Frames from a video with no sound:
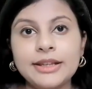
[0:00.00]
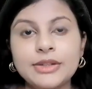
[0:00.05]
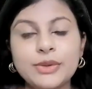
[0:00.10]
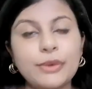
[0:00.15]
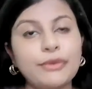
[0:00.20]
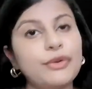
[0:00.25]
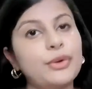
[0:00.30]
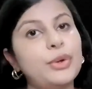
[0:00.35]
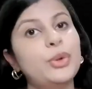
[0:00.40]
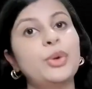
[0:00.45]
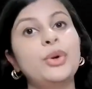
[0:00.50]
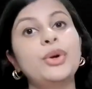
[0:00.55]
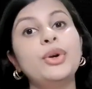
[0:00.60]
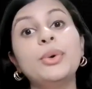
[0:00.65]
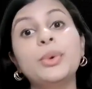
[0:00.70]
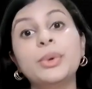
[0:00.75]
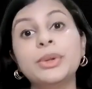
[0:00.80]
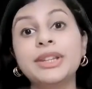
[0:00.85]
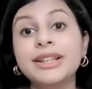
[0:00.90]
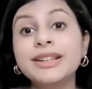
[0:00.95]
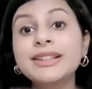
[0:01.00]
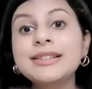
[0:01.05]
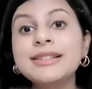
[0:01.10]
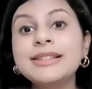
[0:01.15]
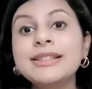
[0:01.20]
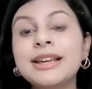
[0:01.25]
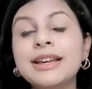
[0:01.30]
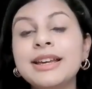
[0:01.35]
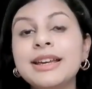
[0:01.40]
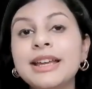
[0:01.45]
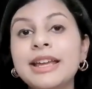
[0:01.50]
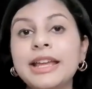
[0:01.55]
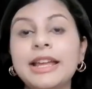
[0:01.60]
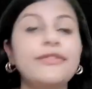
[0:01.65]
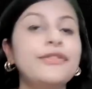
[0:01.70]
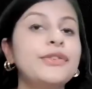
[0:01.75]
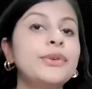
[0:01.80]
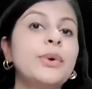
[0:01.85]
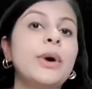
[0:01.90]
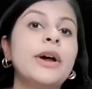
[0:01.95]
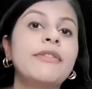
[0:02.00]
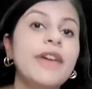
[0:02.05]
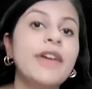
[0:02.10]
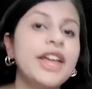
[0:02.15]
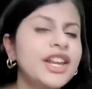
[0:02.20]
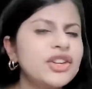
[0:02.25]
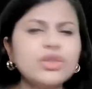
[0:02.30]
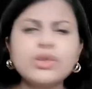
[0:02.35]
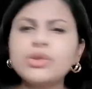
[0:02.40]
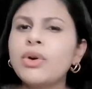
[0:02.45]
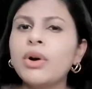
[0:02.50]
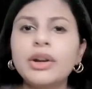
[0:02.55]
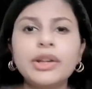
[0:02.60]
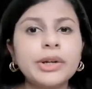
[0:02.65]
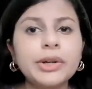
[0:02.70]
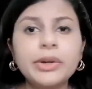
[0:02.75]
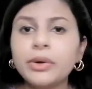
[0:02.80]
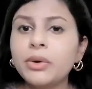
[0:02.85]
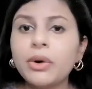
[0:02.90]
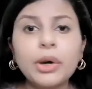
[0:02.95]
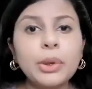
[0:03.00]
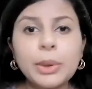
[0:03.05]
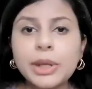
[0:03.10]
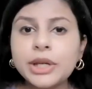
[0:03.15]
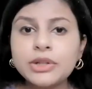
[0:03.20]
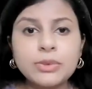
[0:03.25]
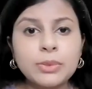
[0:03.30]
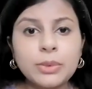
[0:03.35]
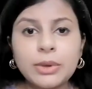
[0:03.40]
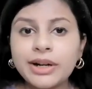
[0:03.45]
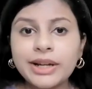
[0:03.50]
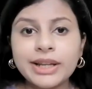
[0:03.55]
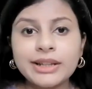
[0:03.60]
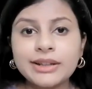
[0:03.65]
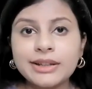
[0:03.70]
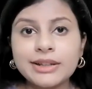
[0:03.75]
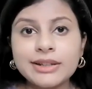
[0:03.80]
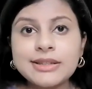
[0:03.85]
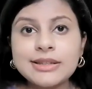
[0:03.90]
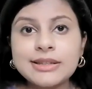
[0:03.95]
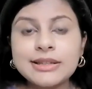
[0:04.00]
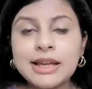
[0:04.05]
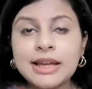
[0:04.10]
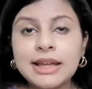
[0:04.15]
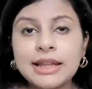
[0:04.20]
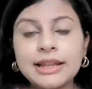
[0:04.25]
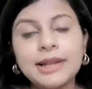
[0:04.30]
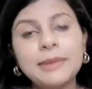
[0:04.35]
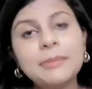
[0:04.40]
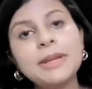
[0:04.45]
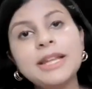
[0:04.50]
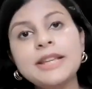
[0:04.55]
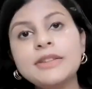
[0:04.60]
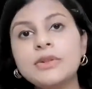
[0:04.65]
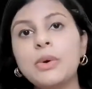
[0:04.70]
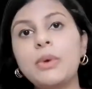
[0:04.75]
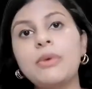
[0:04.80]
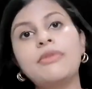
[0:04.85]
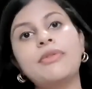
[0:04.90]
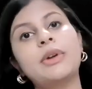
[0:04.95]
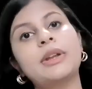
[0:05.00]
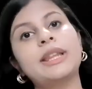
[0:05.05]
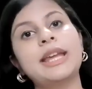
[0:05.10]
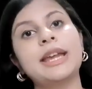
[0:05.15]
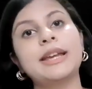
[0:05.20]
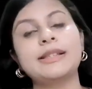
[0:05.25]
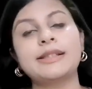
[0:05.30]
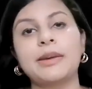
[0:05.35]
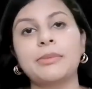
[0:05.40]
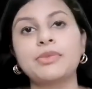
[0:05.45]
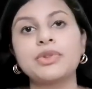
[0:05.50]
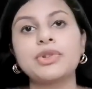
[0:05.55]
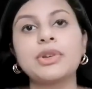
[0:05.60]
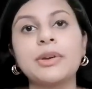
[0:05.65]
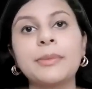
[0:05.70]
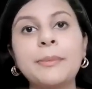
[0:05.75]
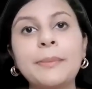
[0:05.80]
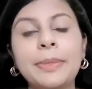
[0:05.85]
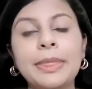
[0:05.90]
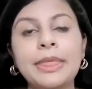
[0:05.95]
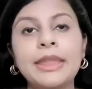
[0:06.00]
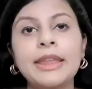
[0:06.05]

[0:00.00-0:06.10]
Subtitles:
So if you don't know this, if you are very sure that you're not going to work in this, then please go for the exemption.